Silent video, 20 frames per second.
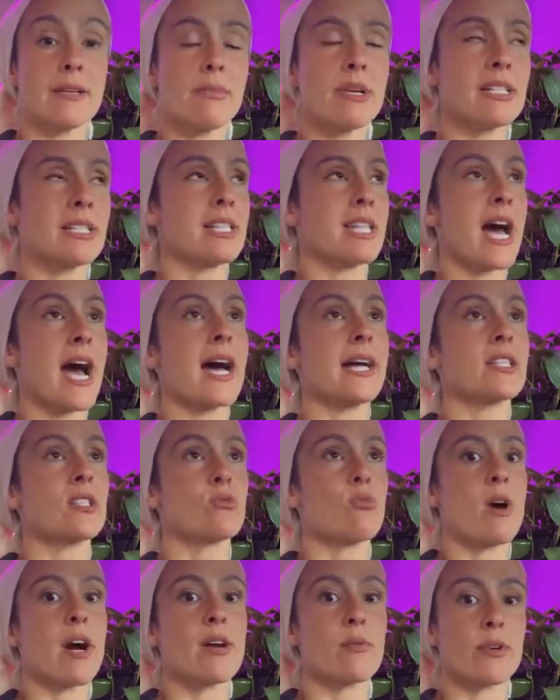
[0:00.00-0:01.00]
Because that's
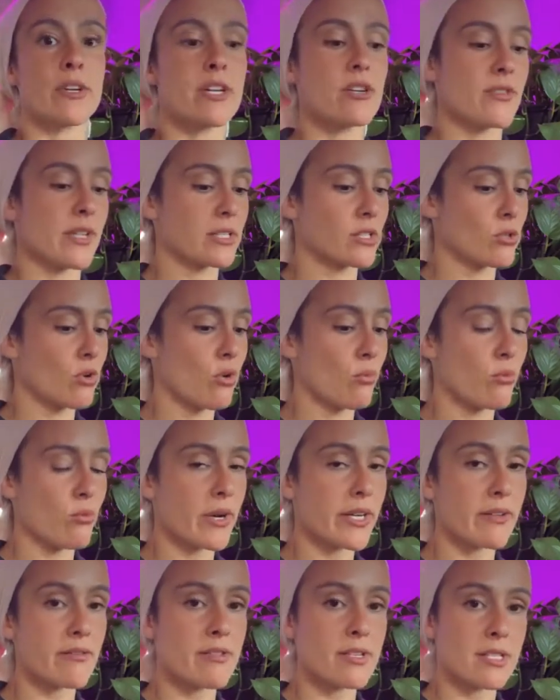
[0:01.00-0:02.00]
why we're here. That's the whole
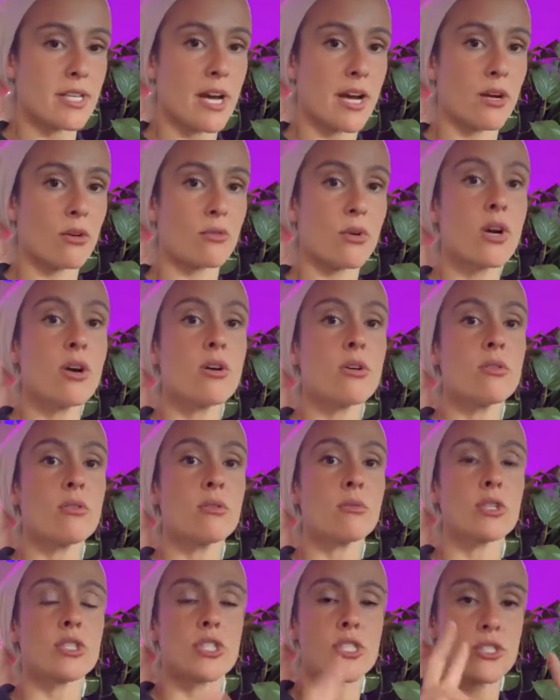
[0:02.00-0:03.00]
point of the tarot,
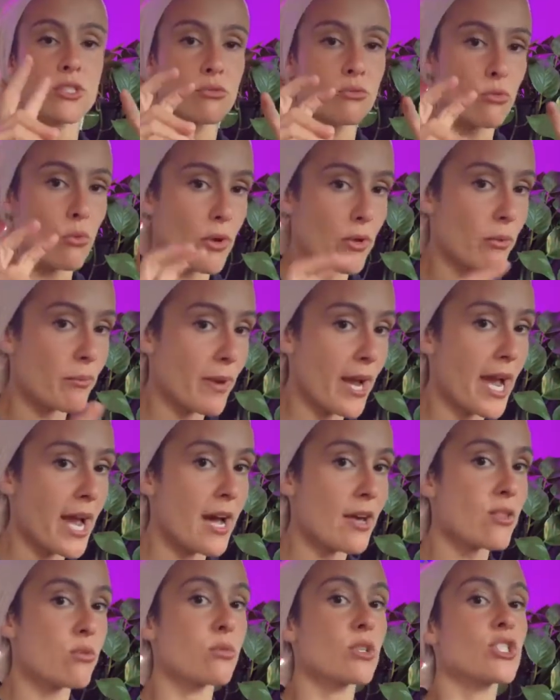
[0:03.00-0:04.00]
which is the royal
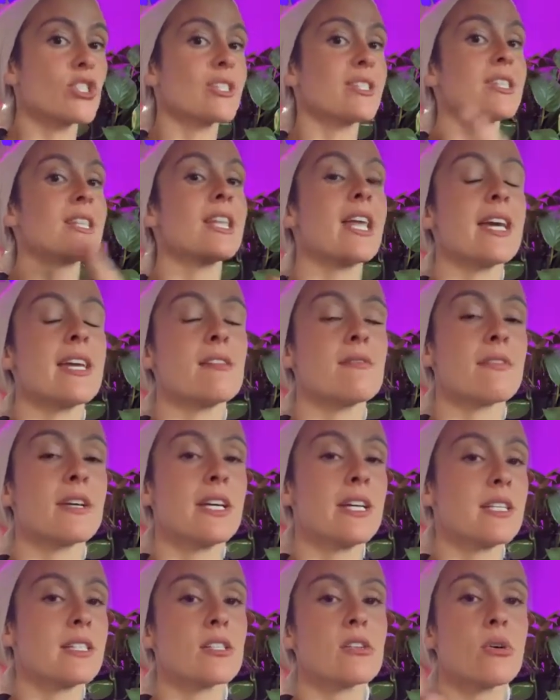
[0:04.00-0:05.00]
path, which is life.
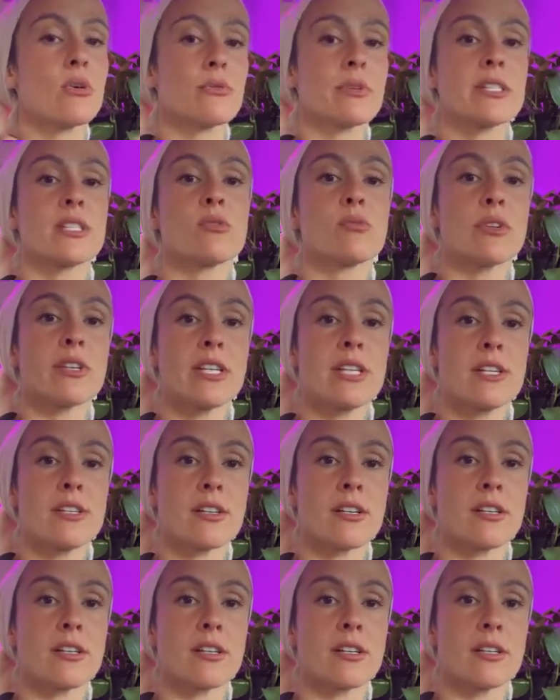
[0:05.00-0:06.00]
It's the whole reason we're
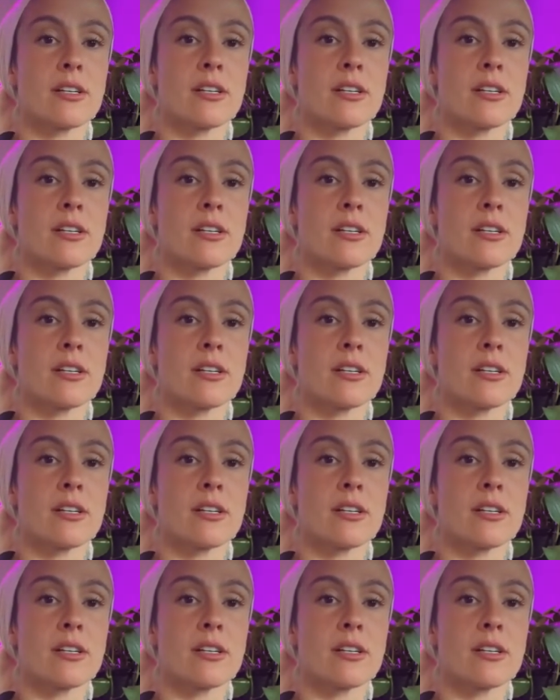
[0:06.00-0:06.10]
here.